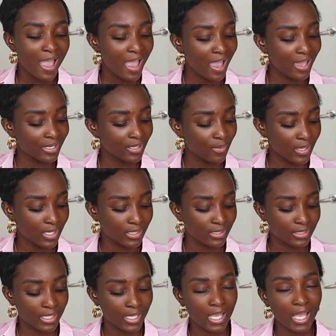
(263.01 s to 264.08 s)

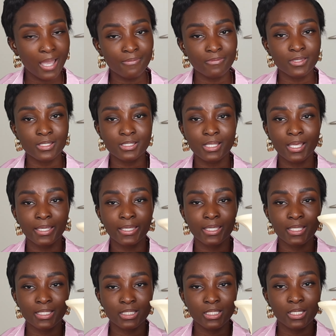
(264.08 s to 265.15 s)
Anyways, they have this like
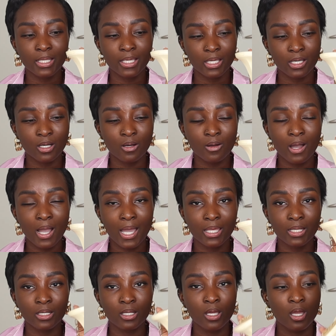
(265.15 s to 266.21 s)
kitten heel,
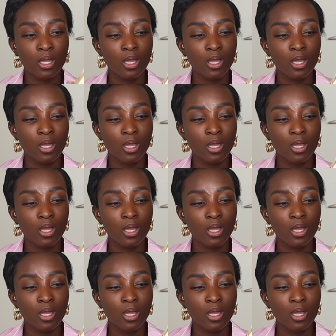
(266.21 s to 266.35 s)
and